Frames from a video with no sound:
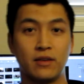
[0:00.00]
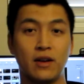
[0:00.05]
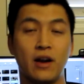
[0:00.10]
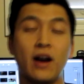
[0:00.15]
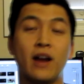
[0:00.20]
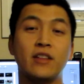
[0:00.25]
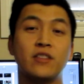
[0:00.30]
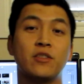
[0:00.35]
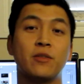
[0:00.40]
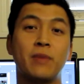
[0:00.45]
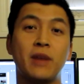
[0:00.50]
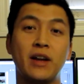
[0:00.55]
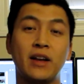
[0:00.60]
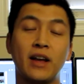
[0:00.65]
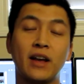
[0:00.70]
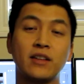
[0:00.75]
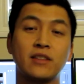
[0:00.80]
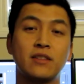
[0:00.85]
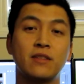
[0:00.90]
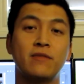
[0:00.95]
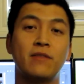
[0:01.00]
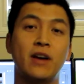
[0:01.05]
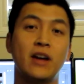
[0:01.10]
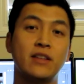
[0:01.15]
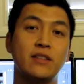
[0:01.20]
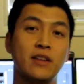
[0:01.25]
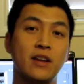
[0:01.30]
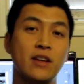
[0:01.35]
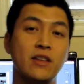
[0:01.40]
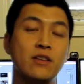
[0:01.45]
Alright, so my next
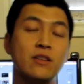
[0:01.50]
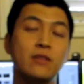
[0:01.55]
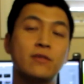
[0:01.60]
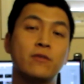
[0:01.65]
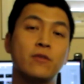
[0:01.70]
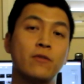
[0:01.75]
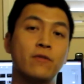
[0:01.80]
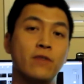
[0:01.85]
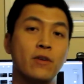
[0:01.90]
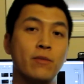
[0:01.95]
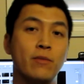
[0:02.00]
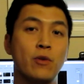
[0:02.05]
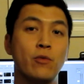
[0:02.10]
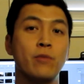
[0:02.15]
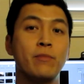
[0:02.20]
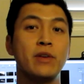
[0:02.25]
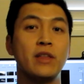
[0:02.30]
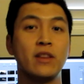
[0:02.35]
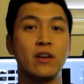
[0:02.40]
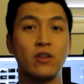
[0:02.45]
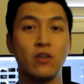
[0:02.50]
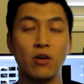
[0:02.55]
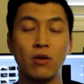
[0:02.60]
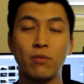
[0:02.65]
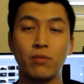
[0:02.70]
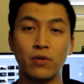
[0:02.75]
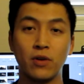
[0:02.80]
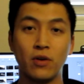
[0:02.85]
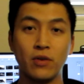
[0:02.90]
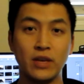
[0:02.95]
device that I use for filming would be the
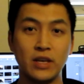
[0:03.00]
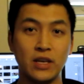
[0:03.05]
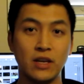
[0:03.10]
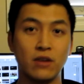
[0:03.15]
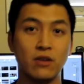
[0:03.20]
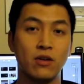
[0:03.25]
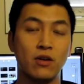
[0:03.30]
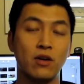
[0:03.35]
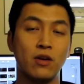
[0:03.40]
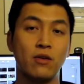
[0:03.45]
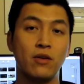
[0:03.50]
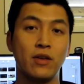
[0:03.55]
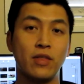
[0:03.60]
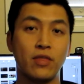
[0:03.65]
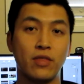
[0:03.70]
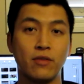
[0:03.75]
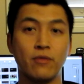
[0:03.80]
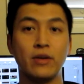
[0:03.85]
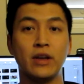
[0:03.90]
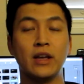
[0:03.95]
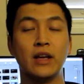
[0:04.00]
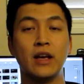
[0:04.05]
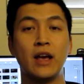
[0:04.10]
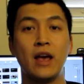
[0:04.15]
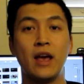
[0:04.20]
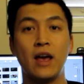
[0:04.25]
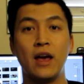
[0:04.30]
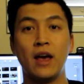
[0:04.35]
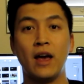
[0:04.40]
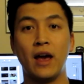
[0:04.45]
GoPro Hero 3.
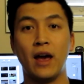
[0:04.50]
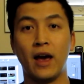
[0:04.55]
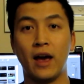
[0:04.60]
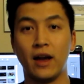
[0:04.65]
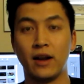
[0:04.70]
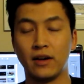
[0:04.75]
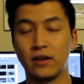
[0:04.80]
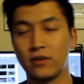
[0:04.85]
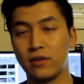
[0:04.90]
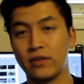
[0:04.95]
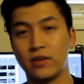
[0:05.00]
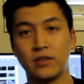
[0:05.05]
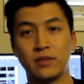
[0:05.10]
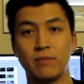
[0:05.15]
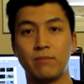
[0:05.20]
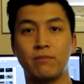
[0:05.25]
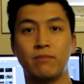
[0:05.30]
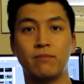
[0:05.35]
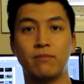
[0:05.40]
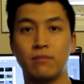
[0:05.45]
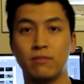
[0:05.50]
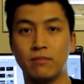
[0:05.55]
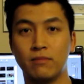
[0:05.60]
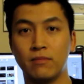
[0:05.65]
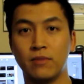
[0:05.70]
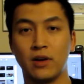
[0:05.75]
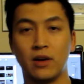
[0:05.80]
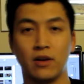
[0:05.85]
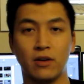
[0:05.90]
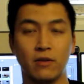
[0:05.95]
And I know there's a
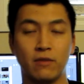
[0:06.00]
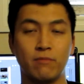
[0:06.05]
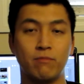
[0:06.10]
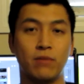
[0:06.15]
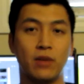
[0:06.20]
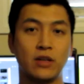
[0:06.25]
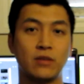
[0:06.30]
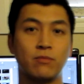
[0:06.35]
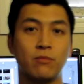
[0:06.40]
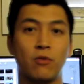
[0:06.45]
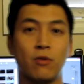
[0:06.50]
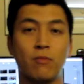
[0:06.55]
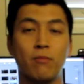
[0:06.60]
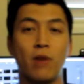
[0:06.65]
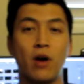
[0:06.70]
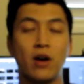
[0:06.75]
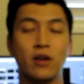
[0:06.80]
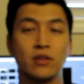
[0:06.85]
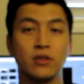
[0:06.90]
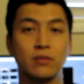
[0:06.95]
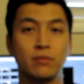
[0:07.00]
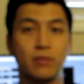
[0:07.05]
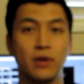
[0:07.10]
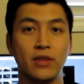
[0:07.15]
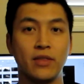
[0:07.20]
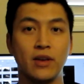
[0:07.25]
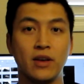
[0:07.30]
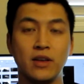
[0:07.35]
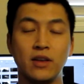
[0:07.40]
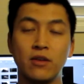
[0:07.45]
bunch more models,
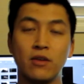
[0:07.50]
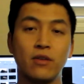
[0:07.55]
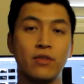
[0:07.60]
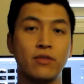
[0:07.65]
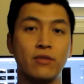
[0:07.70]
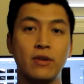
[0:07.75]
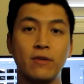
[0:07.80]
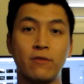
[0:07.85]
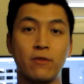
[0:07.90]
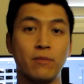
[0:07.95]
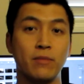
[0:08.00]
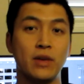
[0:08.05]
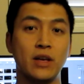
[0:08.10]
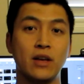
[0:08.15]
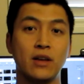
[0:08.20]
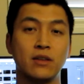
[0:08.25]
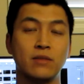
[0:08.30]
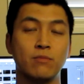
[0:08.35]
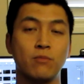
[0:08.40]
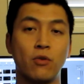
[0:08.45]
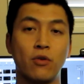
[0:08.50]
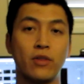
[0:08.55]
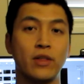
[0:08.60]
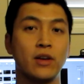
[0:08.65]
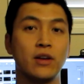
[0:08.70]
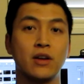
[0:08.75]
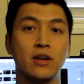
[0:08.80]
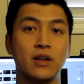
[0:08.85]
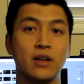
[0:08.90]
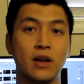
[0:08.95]
but the Hero 3 for me is more
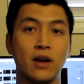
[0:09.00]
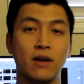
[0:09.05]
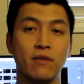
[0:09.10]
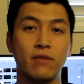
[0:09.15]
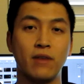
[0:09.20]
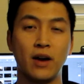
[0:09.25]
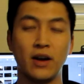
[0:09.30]
than good enough.